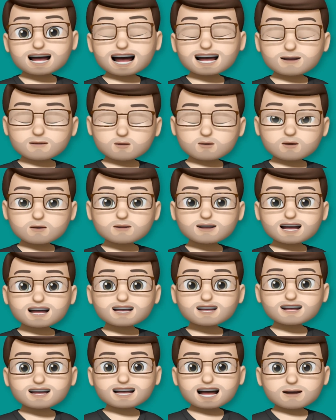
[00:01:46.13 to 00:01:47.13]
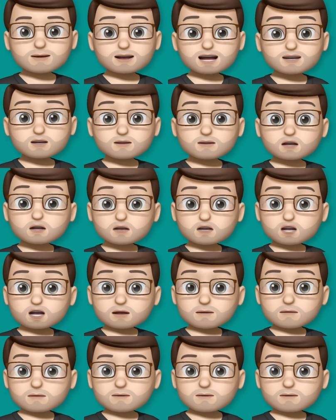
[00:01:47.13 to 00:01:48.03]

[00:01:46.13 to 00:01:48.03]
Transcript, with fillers: and more things that are coming in the future.